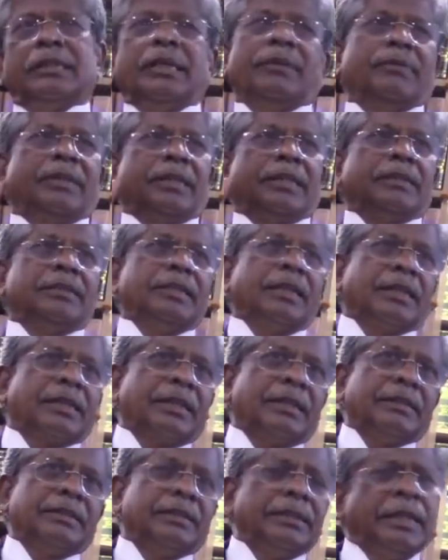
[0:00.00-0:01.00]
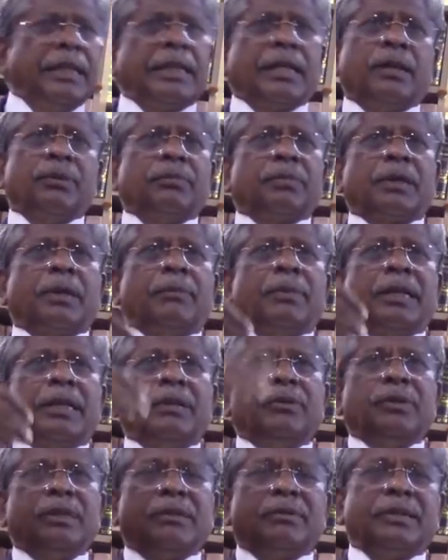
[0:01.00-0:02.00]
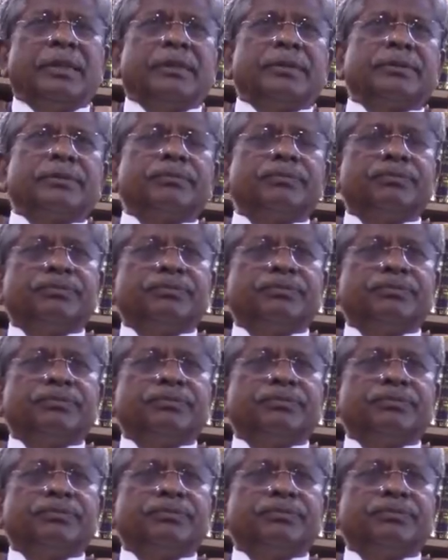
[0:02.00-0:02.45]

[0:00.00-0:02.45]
they witnessed the occurrence. They come and give the evidence.